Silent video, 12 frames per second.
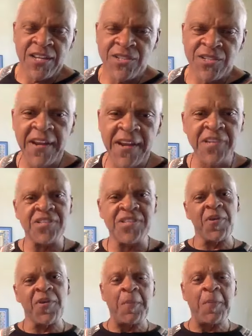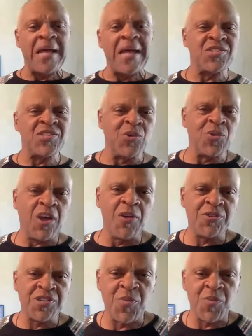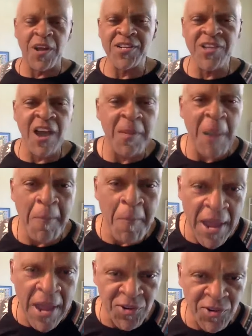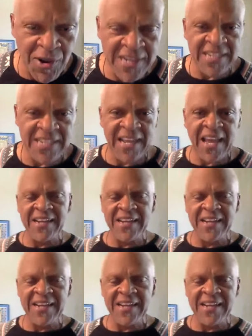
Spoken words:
Hutchins here with the Men's School coaches. We're going to talk about mentoring today.